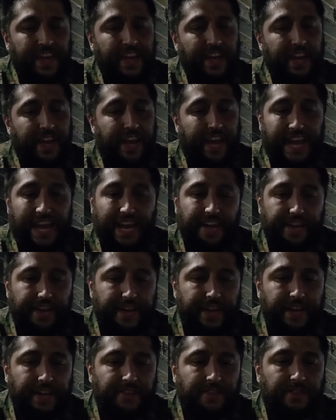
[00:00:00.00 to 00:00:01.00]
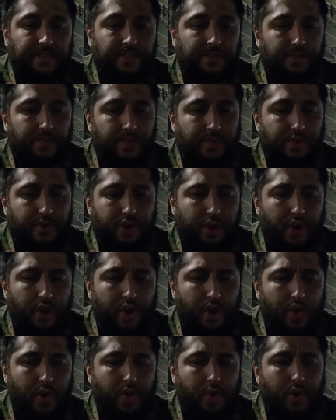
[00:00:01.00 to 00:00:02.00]
And it's
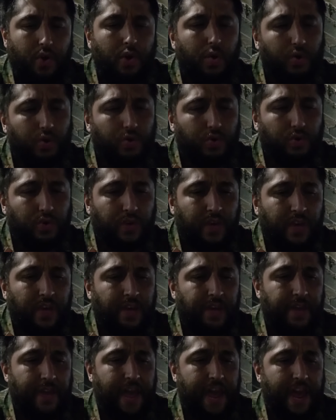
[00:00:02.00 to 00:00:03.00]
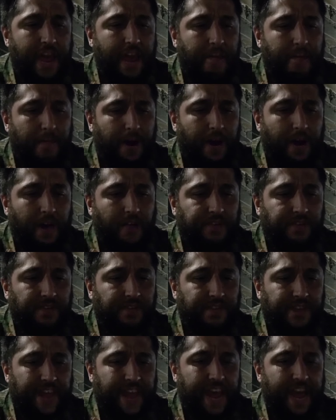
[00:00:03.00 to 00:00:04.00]
true, they must
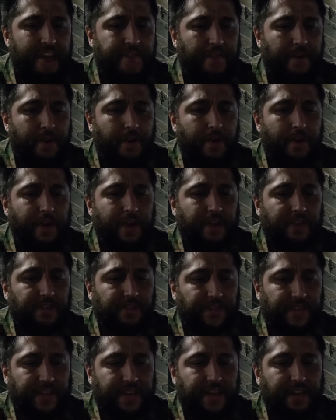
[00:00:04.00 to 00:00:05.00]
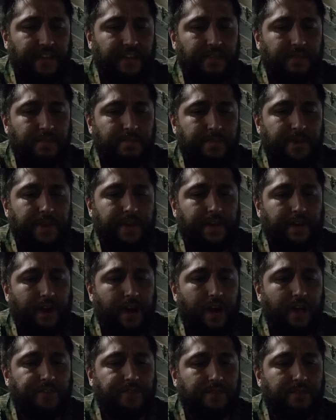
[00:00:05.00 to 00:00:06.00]
never exist
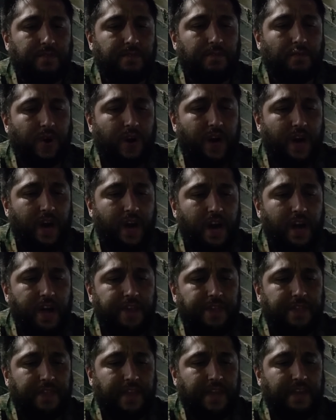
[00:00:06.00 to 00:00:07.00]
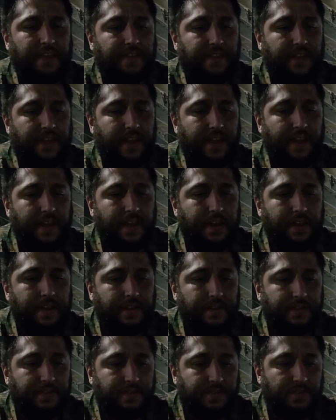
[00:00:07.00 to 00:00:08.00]
because of what they did
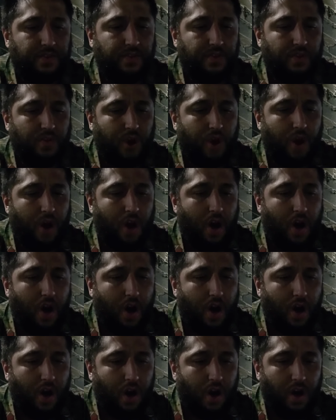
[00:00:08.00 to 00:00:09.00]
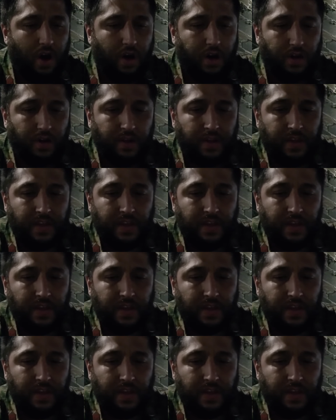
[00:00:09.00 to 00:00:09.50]
to all